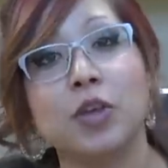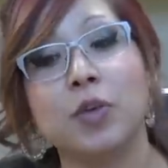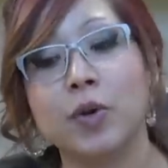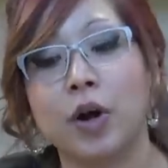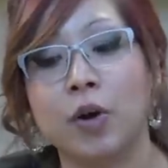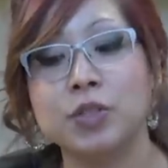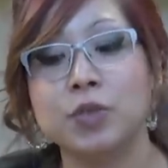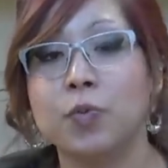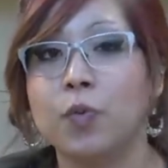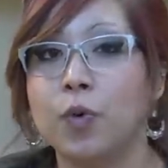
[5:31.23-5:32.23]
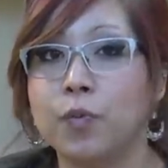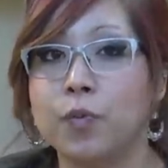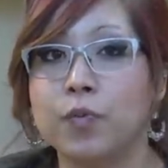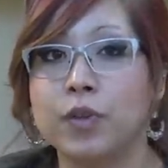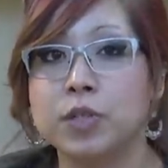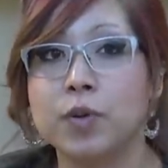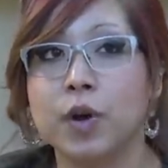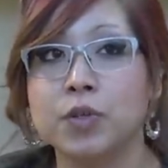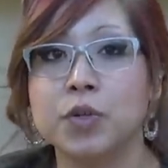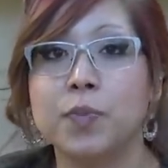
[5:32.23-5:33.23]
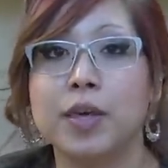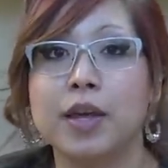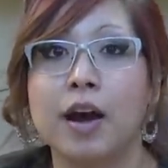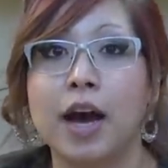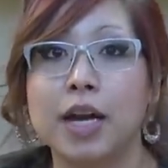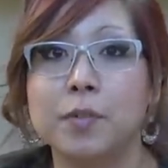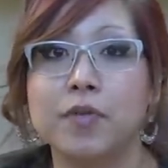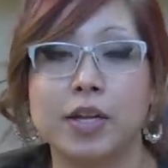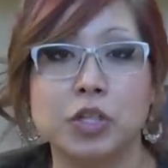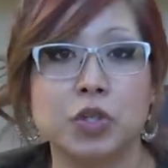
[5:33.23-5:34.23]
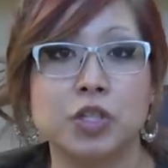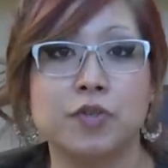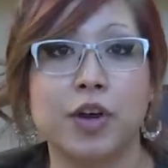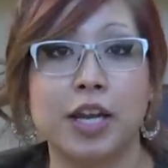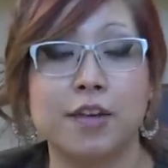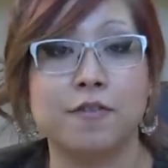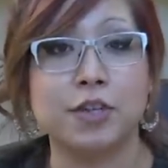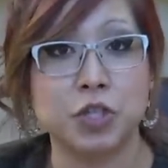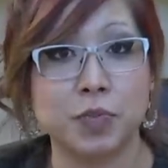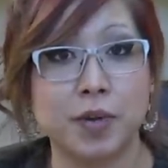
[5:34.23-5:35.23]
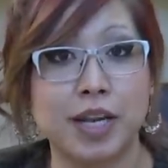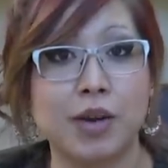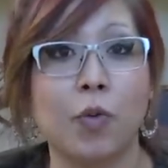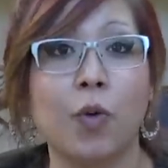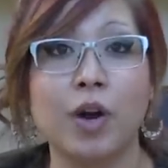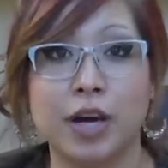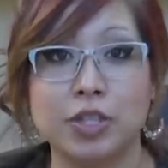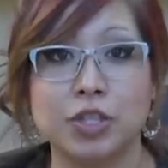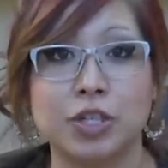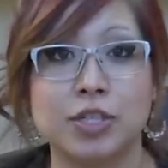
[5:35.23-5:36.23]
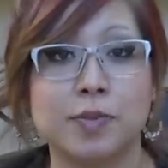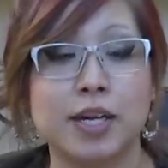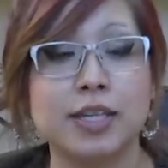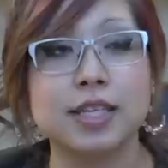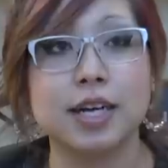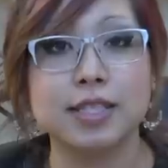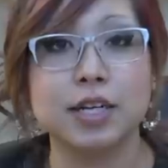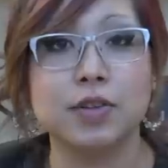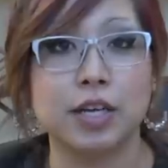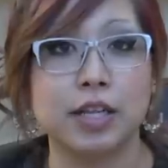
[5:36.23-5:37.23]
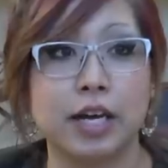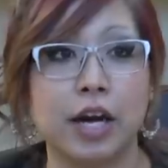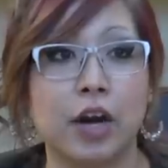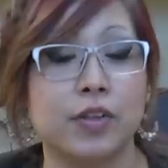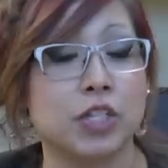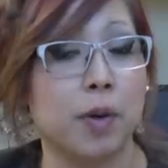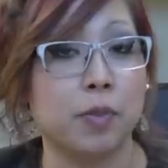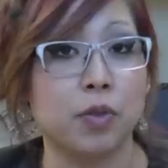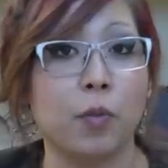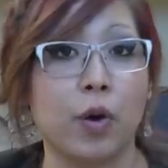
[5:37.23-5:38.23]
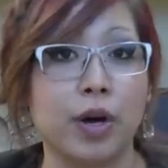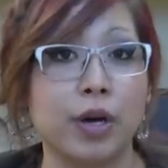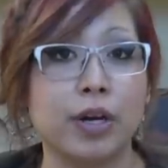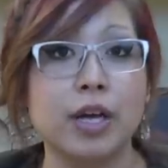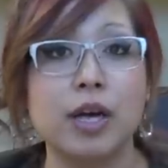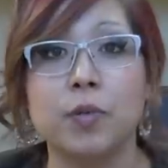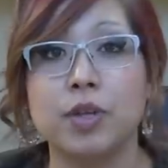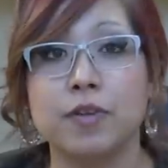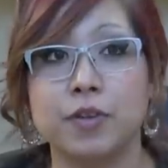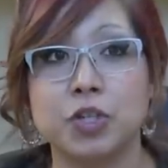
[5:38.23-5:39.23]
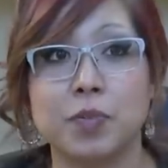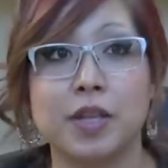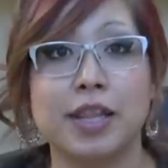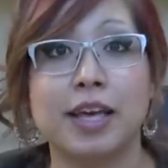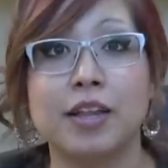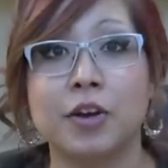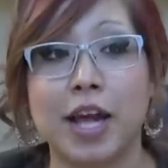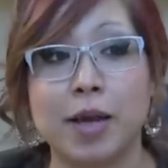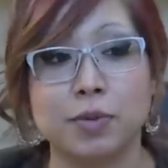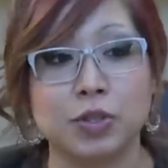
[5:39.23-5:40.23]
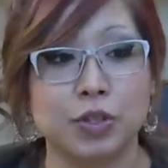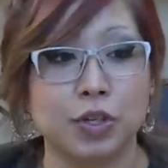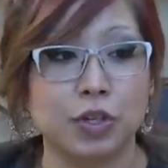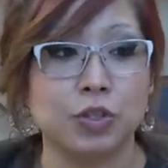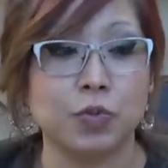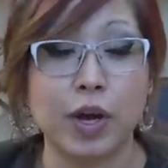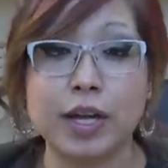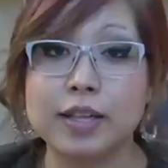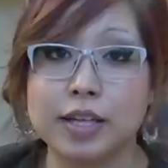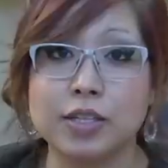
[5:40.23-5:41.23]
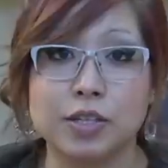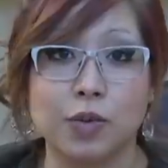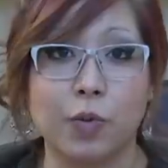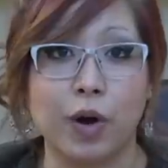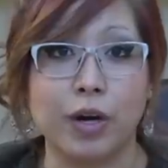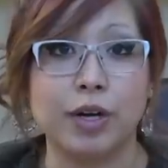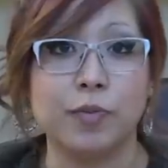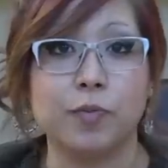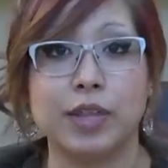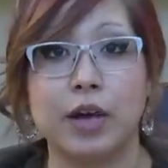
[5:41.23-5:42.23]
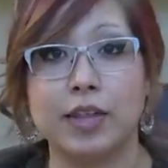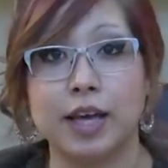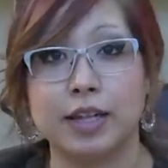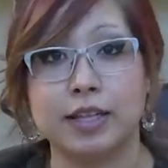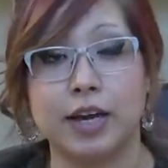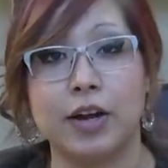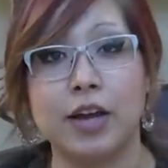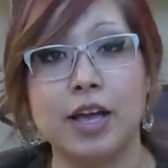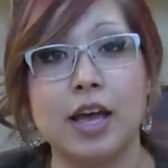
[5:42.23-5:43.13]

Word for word: You would also this would also be an item of interest for any fishermen or hunters because it cuts out the glare on the top of the water. With the fishermen, they, they're able to look directly into the water without that glare.